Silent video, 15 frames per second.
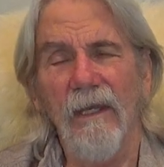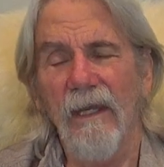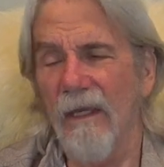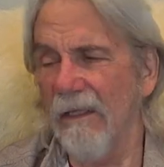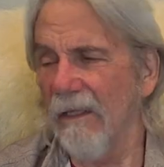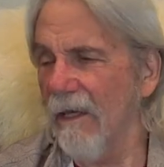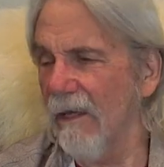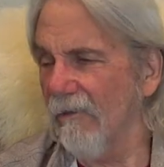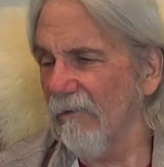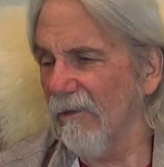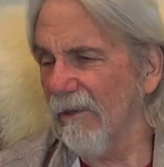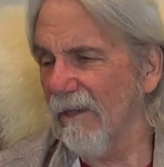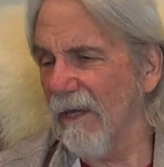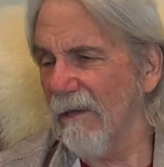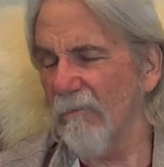And not
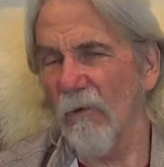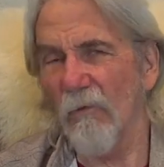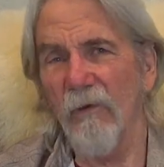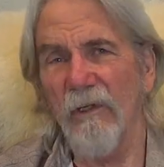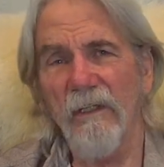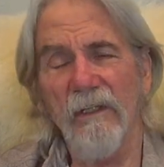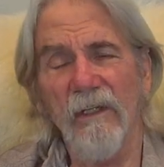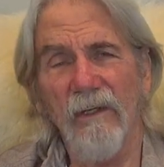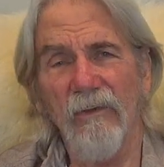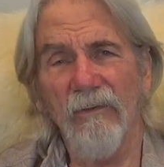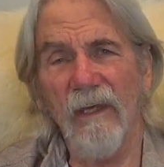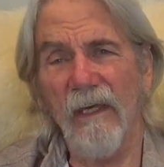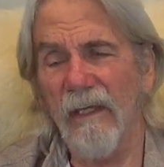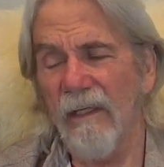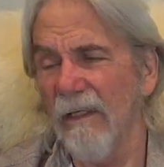only that, but when he does
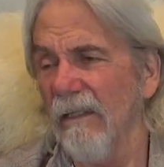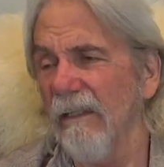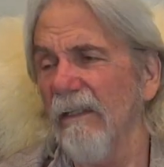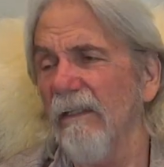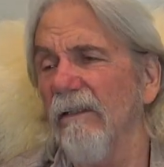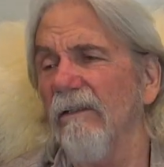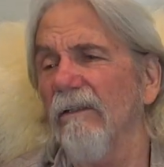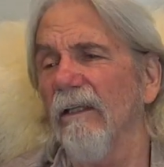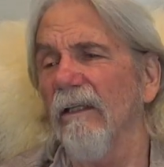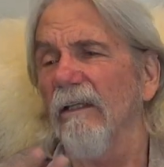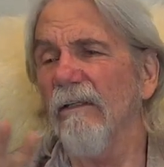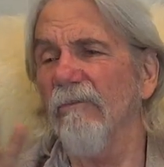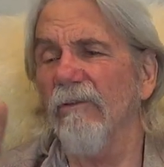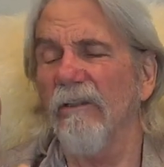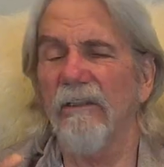that, he'll
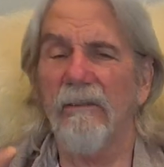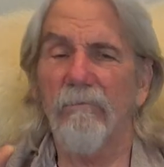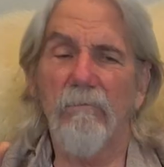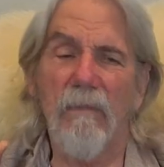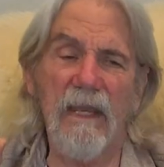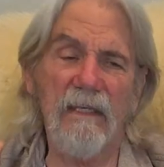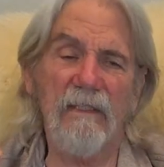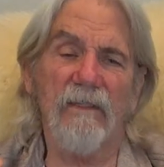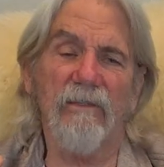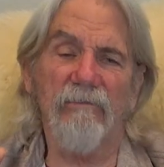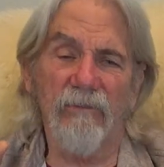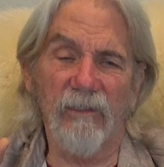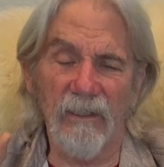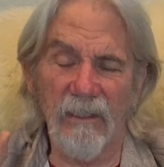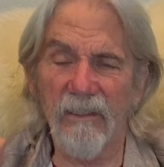even make the
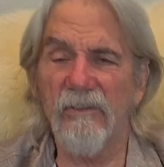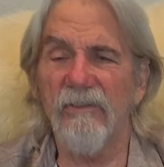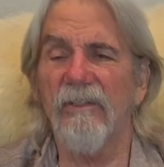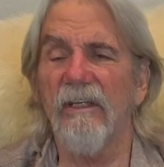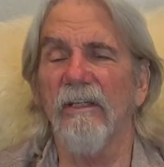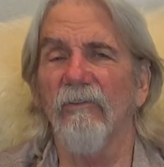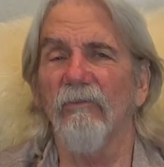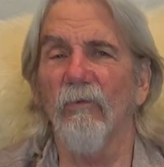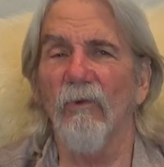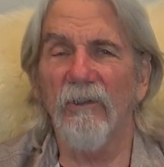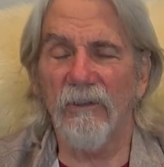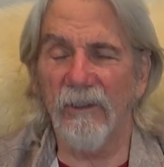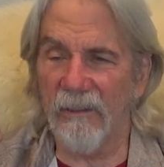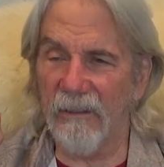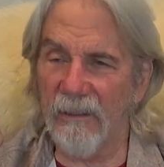Philistines
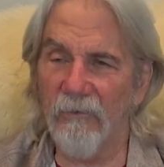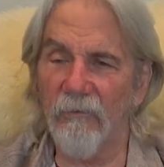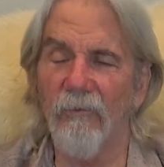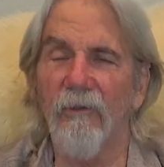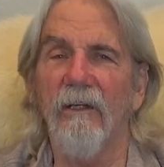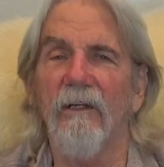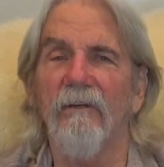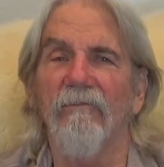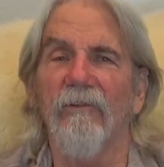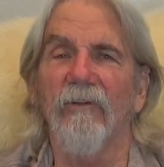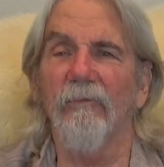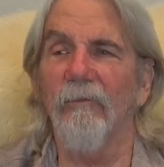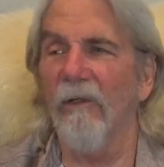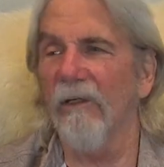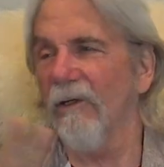want to get rid of
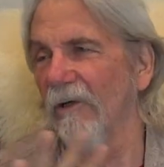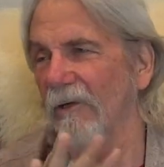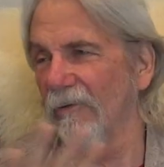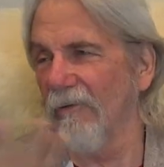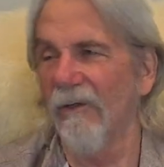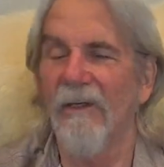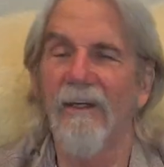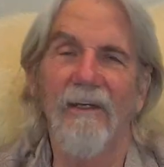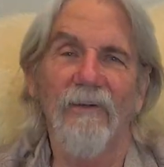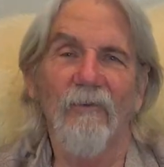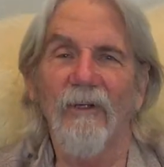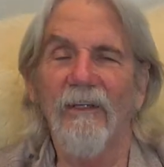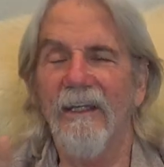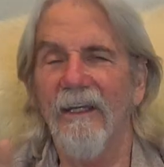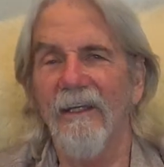us because
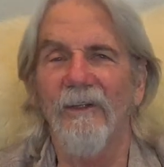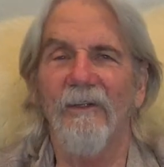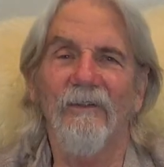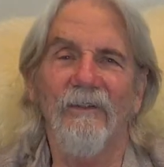we can,